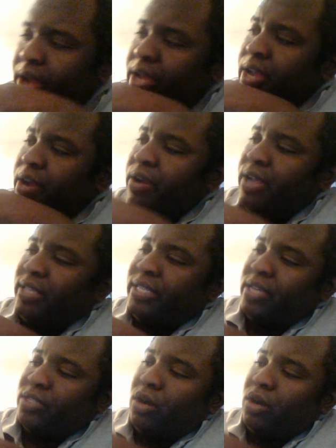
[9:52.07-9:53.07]
here it
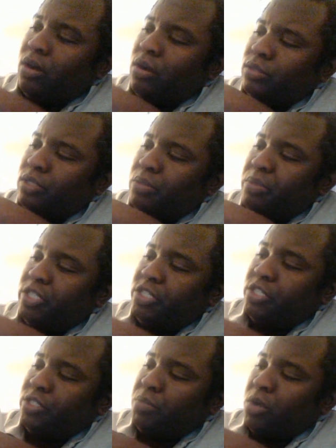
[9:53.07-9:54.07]
says all
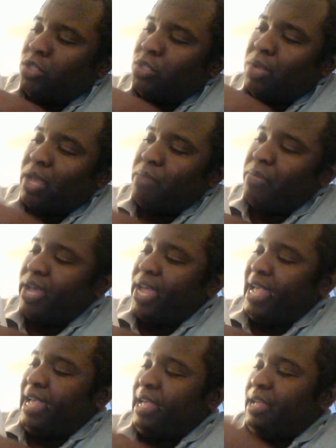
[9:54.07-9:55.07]
dimensions multiplied by
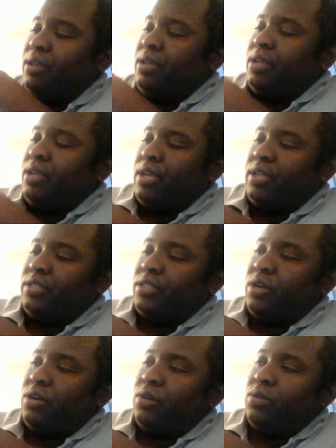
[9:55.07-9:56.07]
A.
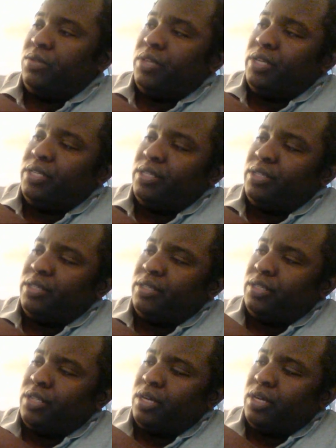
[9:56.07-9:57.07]
So this is
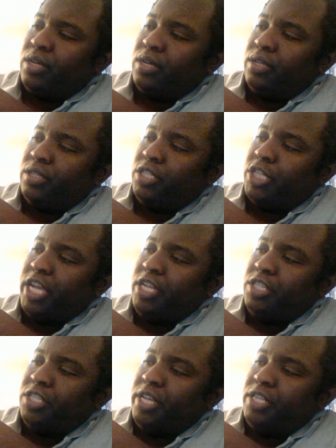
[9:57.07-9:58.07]
the
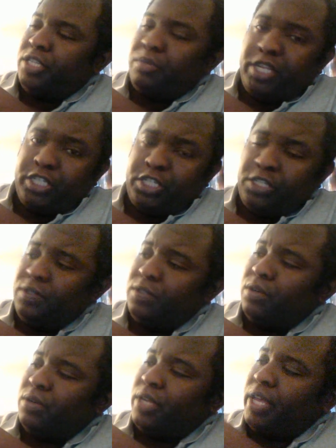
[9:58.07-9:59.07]
change in dimensions,
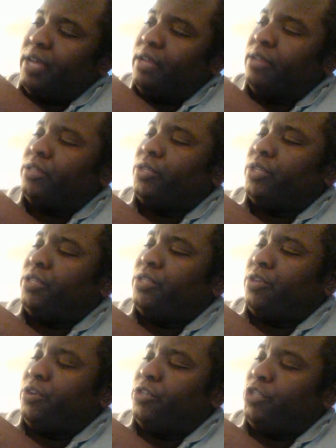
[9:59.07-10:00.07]
okay? So this
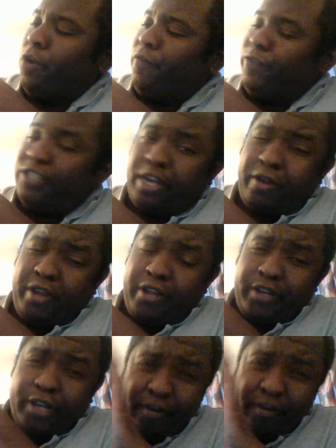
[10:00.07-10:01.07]
is your surface area.
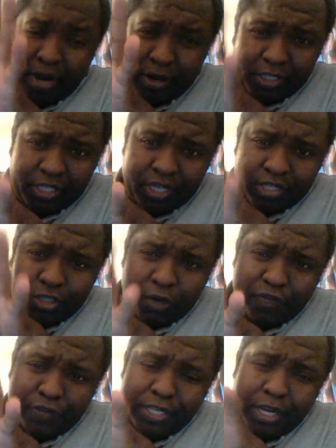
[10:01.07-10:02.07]
Now everybody understands
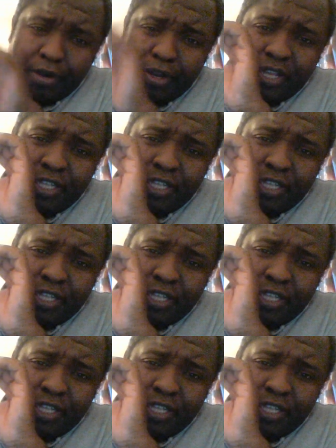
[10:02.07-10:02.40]
surface area is